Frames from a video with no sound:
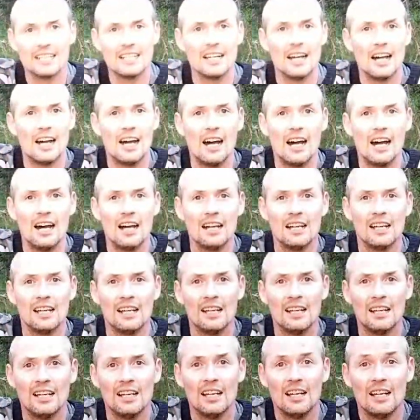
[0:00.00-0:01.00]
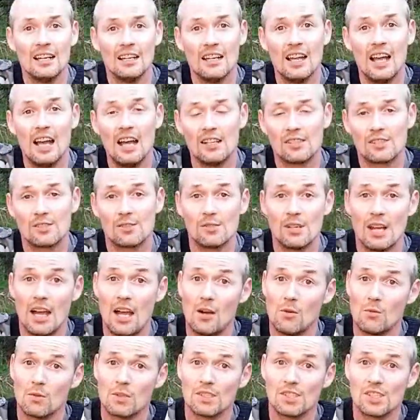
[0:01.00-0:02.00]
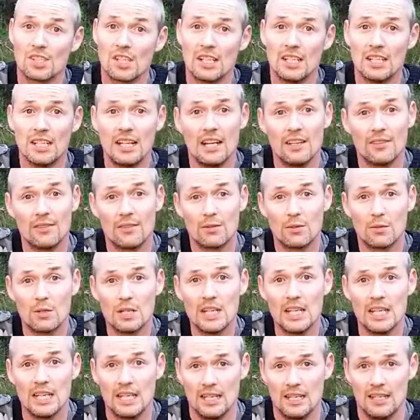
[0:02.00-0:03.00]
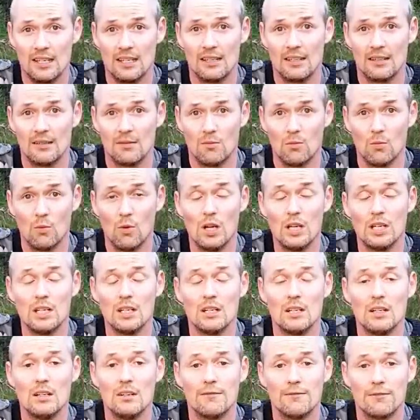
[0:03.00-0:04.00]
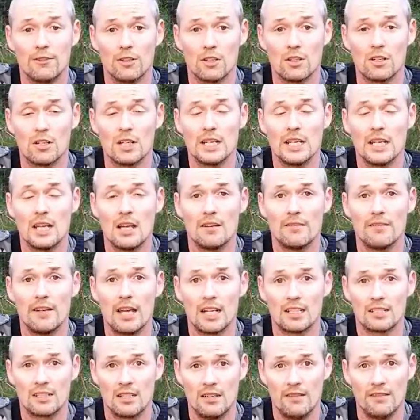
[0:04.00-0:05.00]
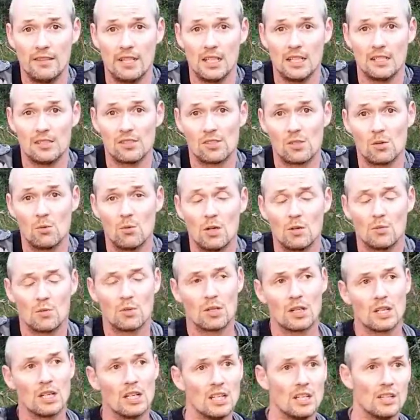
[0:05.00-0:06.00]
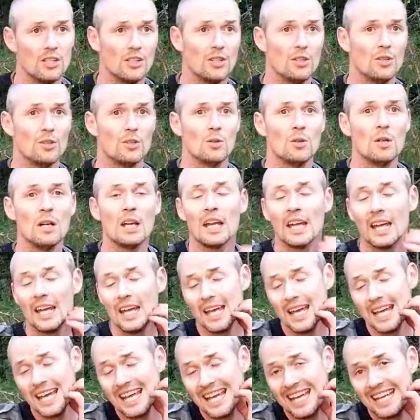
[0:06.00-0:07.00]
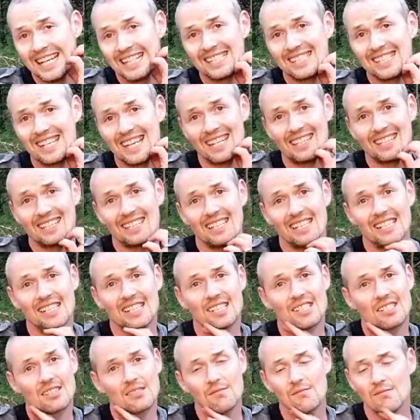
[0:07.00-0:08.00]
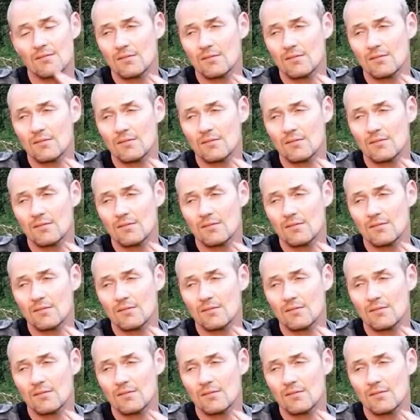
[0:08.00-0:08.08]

yeah, so now we're sitting at 3. What a flurry of activities. So what we're gonna do is get these